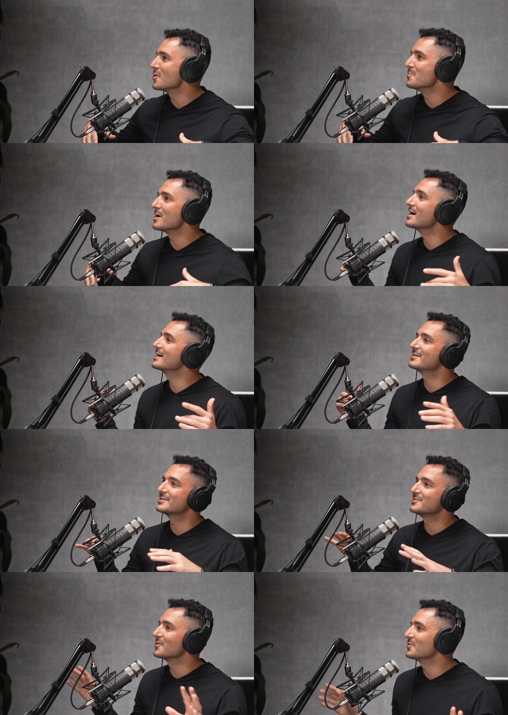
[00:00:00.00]
put a robe
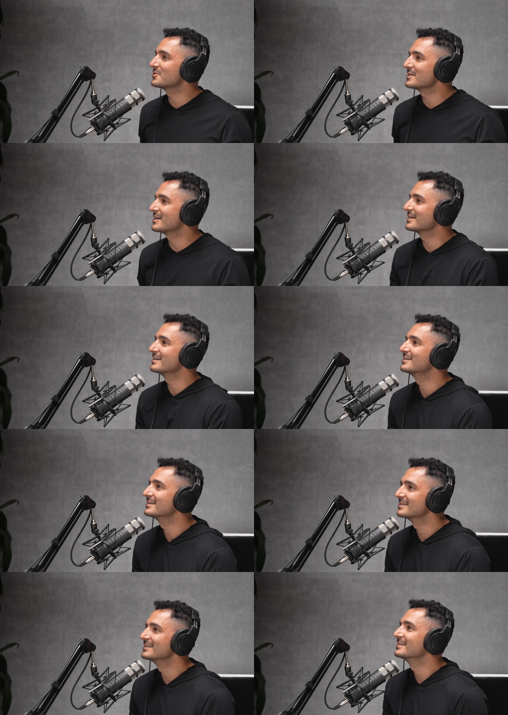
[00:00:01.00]
on, you can do the whole
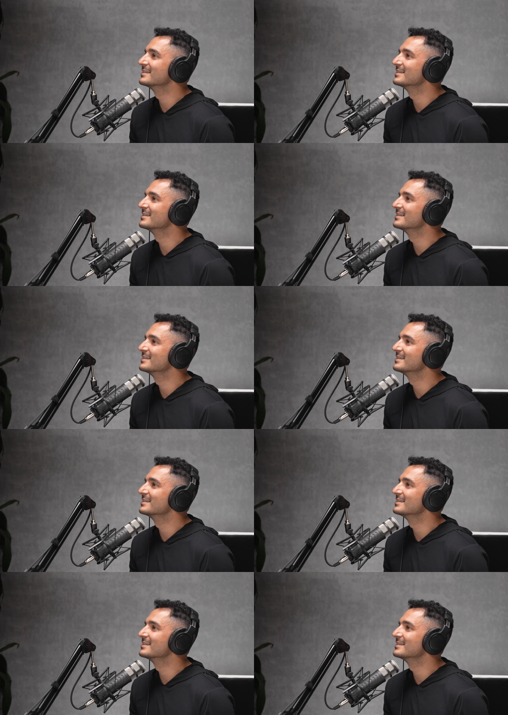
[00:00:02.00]
thing.